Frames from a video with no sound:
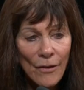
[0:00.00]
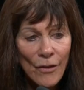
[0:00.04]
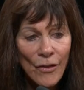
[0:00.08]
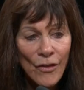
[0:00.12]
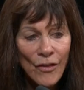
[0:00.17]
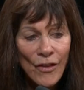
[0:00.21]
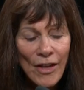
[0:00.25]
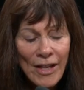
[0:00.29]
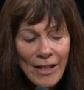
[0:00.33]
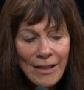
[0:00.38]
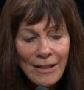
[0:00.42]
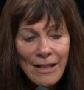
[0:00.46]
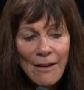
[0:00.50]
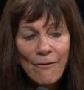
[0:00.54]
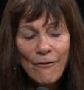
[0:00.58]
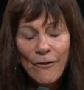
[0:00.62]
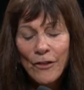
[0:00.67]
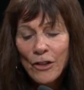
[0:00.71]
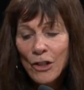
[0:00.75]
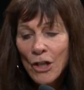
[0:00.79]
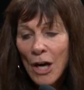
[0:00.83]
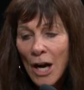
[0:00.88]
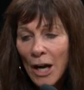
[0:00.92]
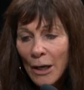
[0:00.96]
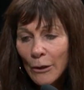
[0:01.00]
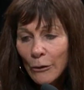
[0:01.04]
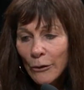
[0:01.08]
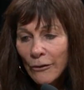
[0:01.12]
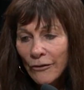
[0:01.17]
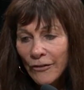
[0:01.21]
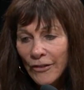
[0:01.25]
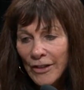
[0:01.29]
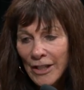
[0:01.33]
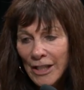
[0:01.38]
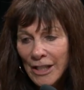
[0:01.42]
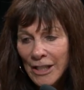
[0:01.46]
think that
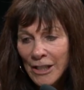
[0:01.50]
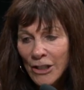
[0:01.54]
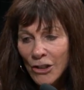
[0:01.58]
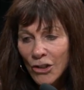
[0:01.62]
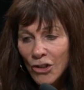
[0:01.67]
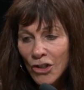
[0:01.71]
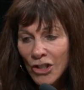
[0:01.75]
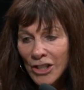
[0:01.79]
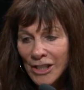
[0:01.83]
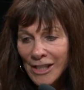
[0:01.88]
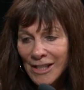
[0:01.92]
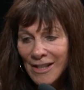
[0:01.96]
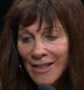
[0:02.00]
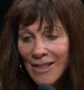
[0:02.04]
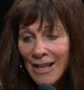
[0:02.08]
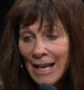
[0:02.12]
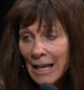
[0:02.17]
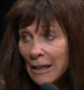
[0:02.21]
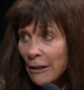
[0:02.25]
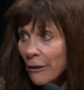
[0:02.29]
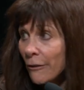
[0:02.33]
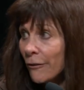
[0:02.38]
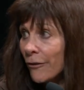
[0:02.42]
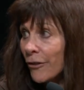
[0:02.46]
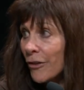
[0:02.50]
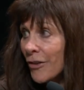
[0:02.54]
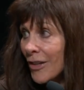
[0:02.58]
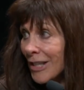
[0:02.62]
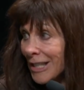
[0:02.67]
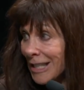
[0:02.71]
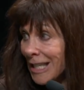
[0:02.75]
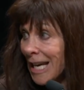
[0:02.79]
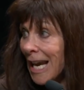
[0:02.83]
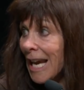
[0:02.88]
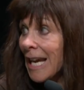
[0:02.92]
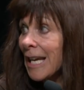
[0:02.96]
photography is just there for the
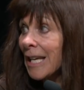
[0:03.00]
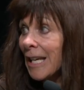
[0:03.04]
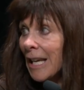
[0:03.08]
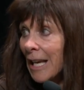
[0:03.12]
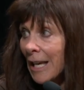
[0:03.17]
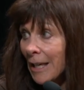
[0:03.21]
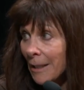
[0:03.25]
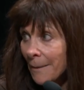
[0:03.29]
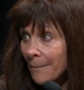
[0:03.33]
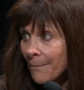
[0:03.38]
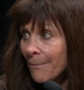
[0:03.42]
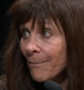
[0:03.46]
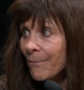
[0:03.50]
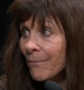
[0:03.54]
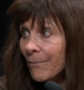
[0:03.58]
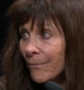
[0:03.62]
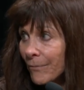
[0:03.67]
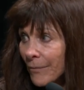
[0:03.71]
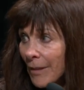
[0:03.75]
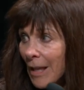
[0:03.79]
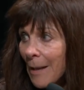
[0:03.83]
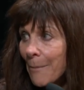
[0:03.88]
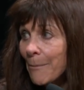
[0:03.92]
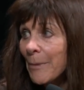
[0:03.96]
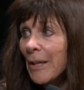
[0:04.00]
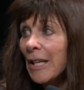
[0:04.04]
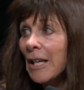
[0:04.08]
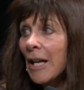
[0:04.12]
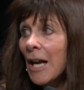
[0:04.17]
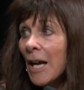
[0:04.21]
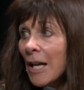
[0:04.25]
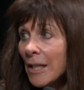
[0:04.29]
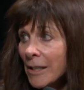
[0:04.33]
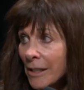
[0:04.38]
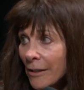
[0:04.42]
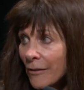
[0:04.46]
taking
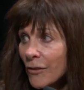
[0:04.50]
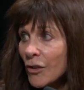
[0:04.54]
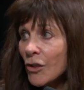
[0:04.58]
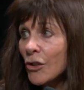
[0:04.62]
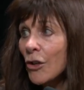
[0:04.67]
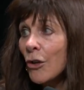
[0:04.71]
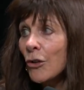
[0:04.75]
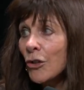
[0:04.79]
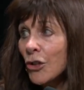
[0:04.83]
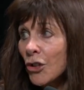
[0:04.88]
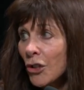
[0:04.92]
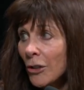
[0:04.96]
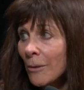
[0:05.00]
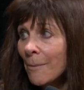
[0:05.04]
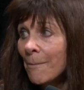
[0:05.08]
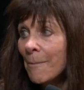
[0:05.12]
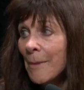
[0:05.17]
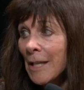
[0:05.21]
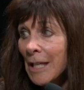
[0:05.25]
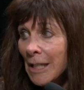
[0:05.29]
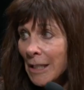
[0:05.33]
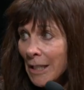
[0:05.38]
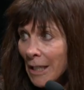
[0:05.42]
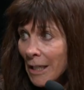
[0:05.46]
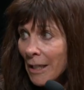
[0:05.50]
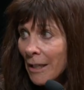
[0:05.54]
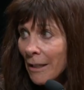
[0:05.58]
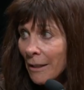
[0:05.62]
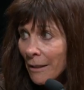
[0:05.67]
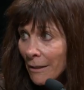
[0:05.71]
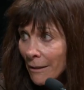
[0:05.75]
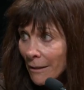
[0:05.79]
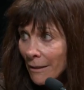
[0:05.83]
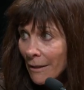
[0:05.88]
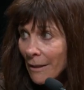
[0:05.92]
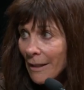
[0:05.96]
because of social media,
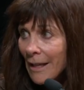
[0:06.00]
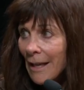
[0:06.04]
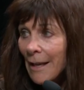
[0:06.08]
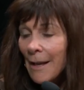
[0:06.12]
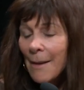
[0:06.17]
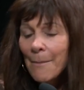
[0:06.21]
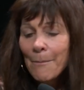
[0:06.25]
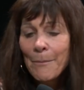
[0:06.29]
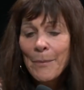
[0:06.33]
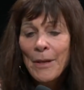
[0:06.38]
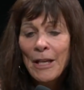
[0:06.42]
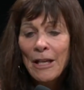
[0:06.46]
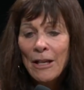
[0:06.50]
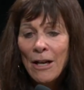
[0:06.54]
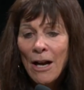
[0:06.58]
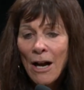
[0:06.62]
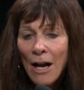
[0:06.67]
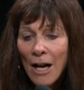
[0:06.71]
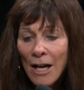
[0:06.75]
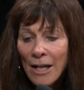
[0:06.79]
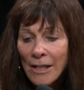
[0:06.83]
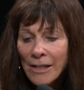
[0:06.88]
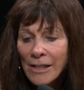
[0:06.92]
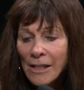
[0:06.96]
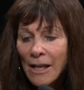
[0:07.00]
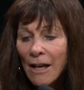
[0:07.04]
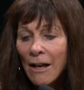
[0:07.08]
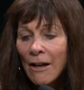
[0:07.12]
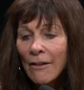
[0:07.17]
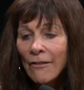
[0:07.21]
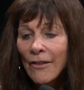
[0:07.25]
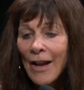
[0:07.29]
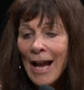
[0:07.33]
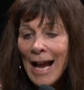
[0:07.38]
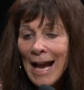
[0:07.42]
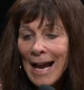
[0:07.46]
because
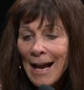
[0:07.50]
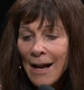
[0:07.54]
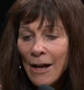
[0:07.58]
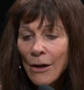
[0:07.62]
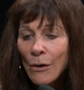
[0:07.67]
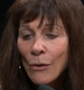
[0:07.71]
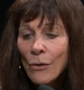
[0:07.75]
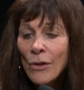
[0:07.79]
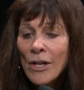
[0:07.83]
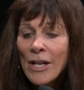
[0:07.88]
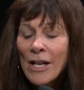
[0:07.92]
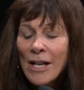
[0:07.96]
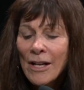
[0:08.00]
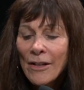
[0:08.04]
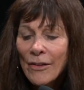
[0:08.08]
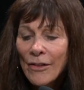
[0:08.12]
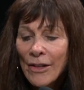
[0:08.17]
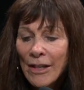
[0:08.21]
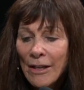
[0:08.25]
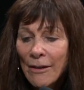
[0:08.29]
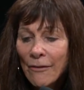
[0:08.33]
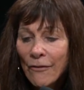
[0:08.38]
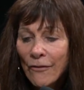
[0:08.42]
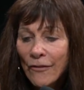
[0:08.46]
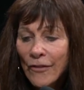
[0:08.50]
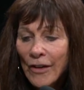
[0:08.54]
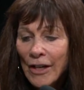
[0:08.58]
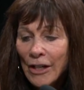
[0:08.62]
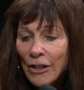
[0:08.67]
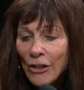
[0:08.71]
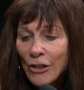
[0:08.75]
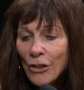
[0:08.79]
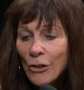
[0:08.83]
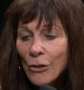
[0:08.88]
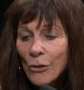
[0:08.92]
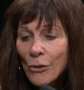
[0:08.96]
of how the fair
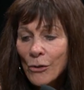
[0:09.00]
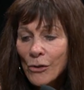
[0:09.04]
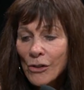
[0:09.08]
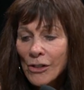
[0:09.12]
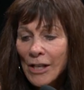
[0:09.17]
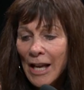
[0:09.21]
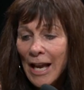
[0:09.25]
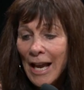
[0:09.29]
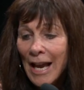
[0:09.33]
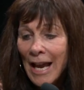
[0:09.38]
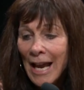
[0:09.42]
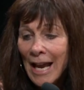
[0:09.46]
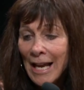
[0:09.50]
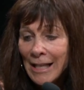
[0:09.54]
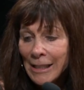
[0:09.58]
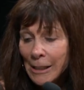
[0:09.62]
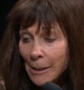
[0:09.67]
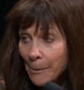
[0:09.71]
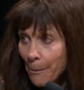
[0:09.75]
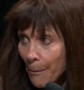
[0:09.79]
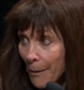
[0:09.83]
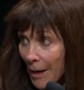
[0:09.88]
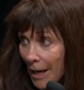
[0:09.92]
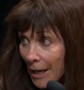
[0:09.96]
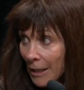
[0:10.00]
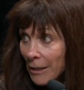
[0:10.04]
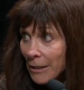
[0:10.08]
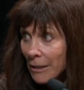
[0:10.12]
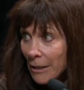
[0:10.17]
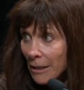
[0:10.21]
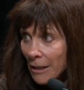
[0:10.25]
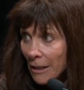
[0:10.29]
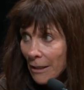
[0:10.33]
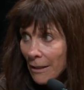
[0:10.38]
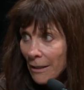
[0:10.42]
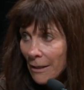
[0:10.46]
use
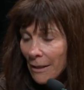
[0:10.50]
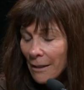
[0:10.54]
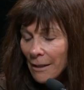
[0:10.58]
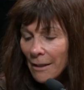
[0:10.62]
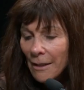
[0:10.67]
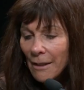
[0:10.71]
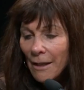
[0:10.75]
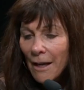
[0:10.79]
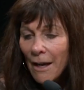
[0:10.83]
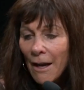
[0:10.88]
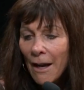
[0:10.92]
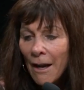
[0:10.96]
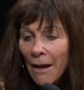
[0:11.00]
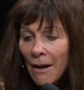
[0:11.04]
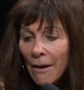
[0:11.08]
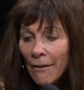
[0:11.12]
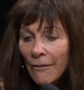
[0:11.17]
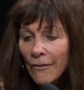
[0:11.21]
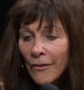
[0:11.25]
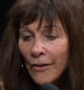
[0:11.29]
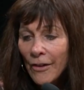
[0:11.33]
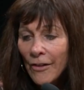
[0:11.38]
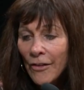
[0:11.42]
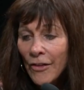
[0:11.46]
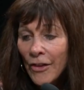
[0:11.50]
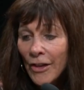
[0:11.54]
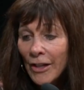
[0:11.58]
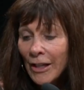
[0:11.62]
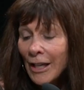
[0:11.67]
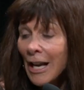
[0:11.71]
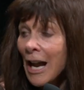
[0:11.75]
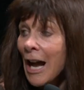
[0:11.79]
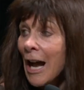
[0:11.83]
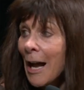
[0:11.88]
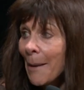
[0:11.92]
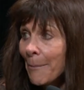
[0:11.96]
aspect of the
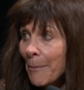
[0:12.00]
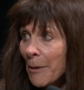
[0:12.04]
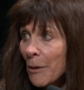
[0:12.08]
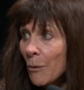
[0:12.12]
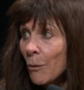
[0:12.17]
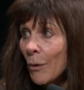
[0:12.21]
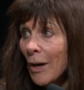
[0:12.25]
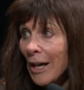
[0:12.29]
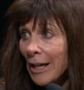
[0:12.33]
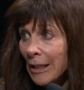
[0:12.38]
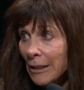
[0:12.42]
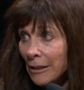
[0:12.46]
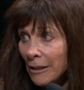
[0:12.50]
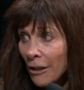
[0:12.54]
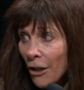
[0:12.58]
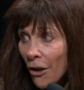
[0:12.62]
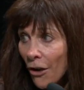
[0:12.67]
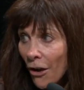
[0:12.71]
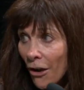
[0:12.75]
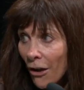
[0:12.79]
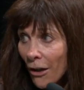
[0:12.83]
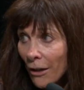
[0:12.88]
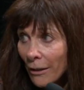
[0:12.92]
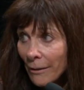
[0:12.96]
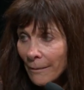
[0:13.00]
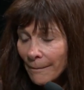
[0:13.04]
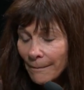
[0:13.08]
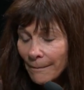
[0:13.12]
copyright law